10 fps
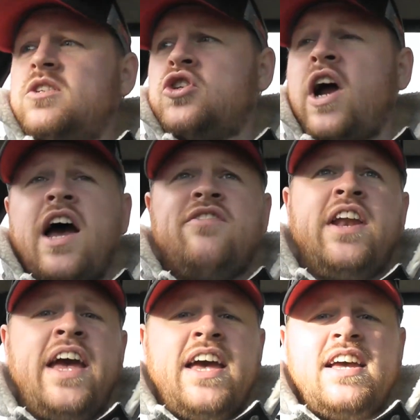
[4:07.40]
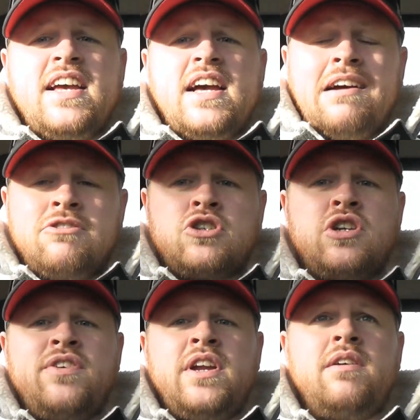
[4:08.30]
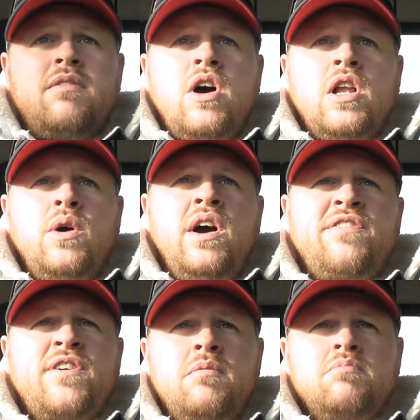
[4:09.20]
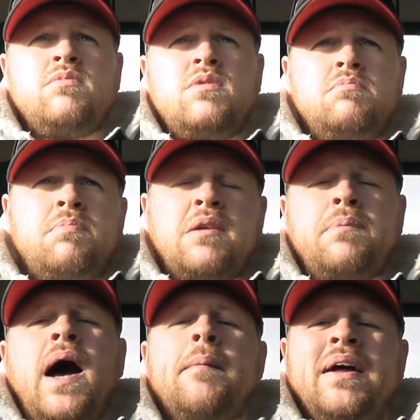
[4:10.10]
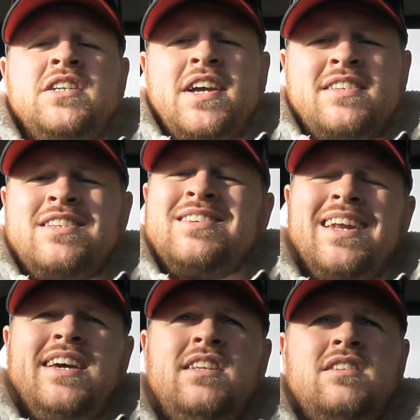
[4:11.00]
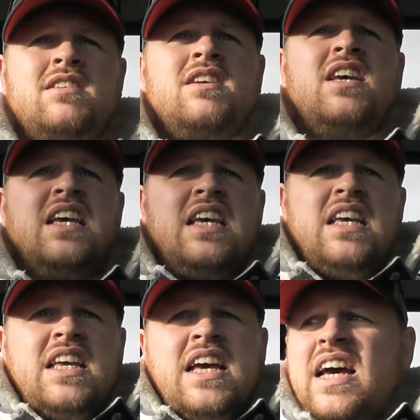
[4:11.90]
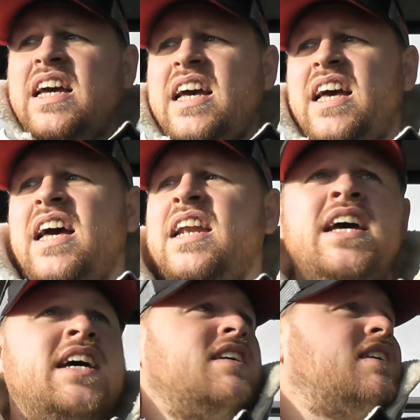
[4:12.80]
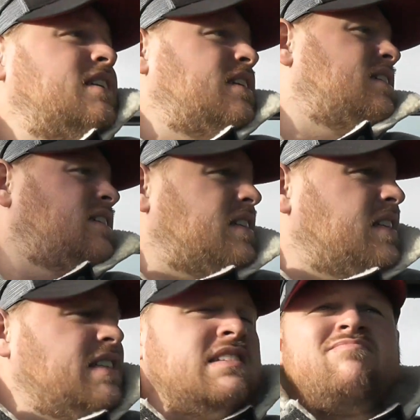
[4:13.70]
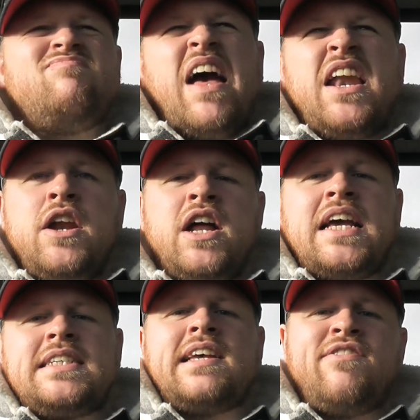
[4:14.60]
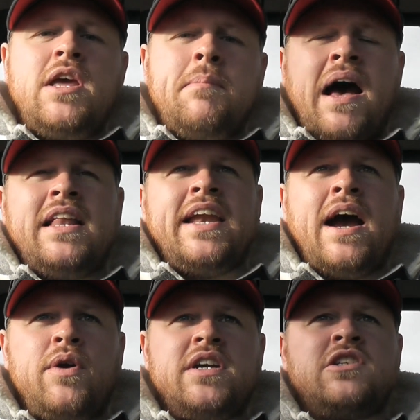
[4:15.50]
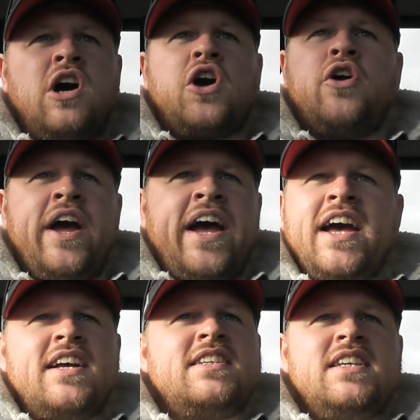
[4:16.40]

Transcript: driving it, I've just driven it all the way from best part of Manchester to Leeds, and at, I don't know, like 70 mile an hour, it's not great.